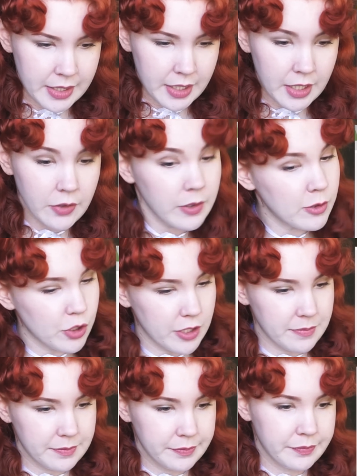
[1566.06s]

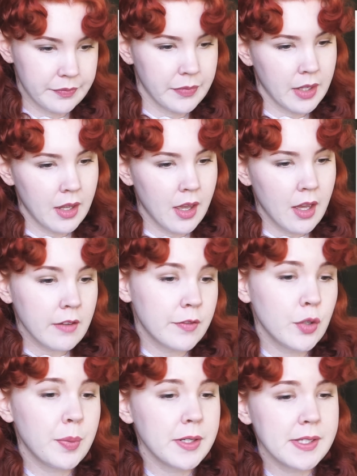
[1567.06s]
Conclusion
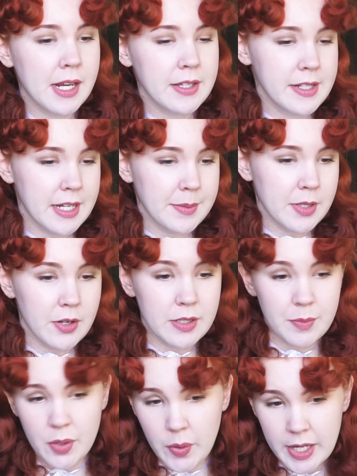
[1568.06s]
Few personality types are as
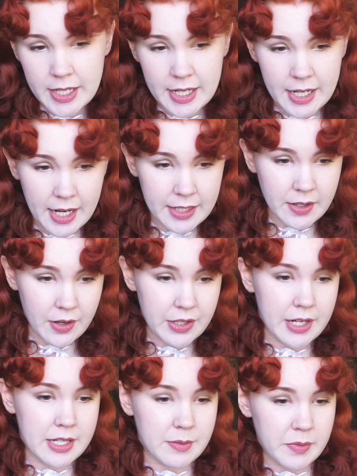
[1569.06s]
poetic and kind
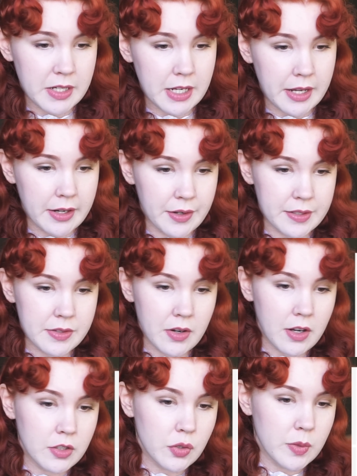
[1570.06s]
hearted as mediators. Their
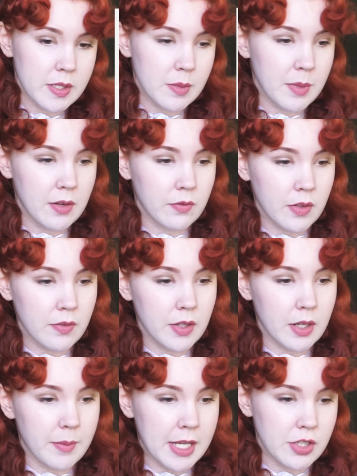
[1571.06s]
altruism and
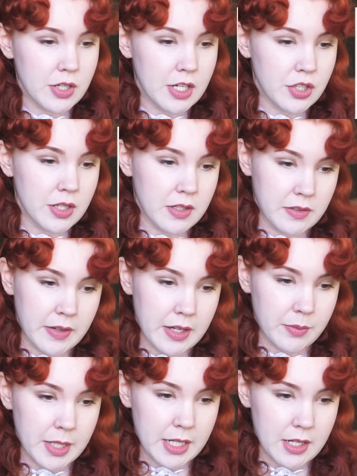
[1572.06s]
vivid imagination
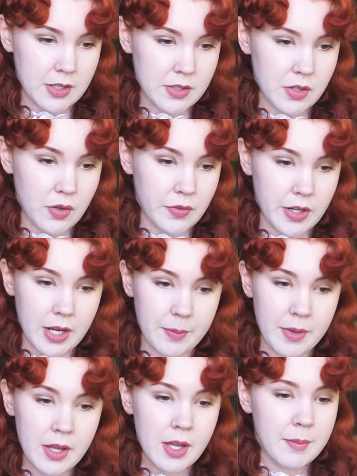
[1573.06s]
allow mediators to
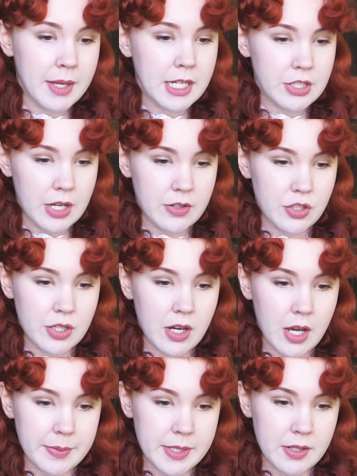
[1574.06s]
overcome many challenging
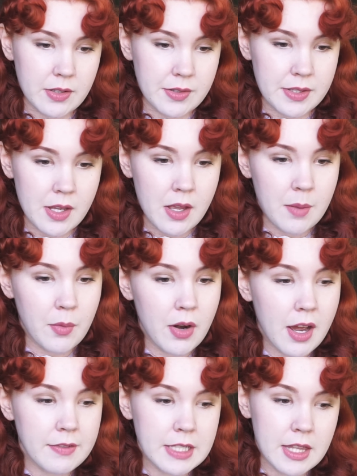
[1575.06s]
obstacles, more
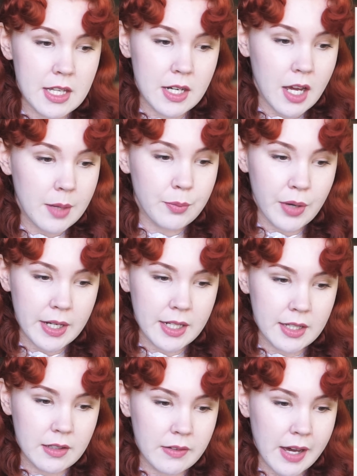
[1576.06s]
often than not,
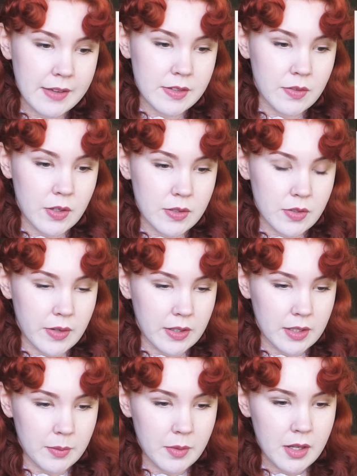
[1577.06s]
brightening the lives of those
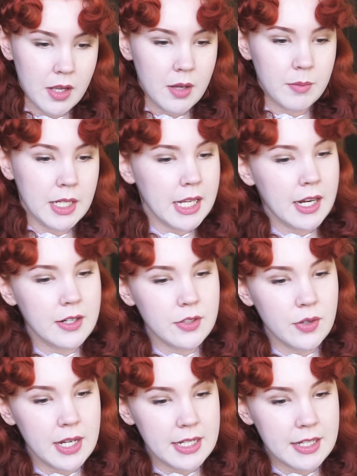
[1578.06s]
around them. Mediators'
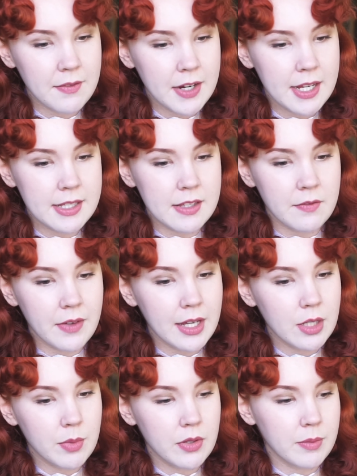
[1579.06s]
creativity is
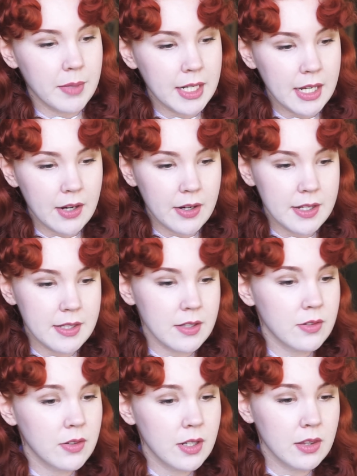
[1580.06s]
invaluable in many areas,
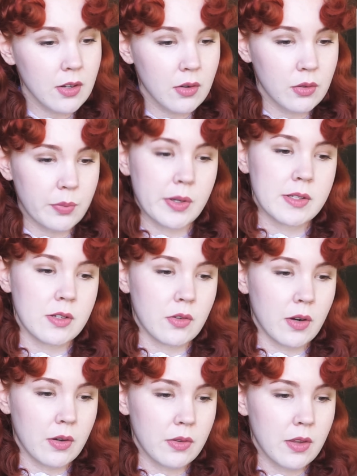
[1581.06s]
including their own personal
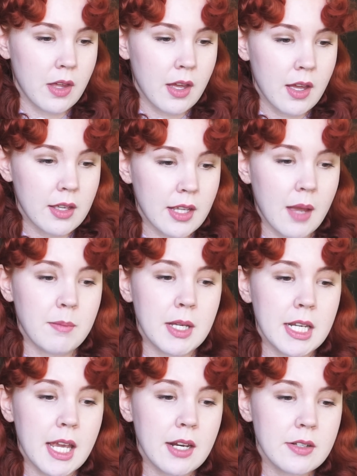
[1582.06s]
growth. Yet,
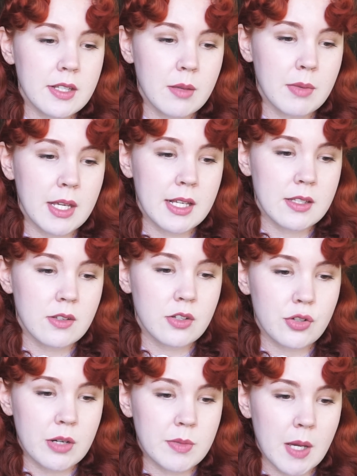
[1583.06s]
mediators can be easily
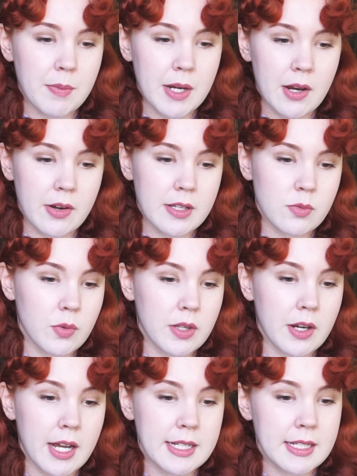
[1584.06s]
tripped up in areas where
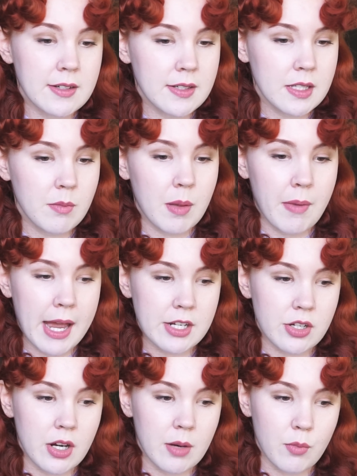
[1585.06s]
their idealism and
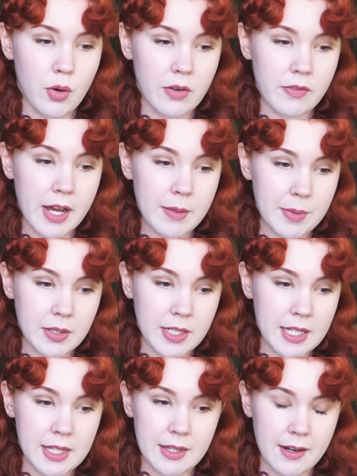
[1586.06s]
passion are more
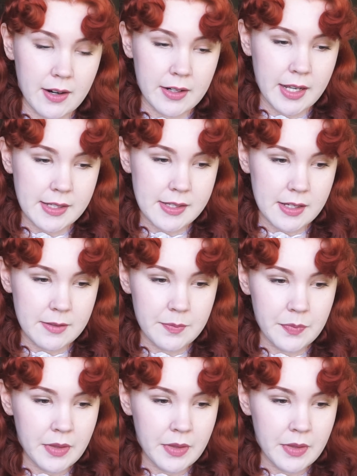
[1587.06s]
liability than they are an asset.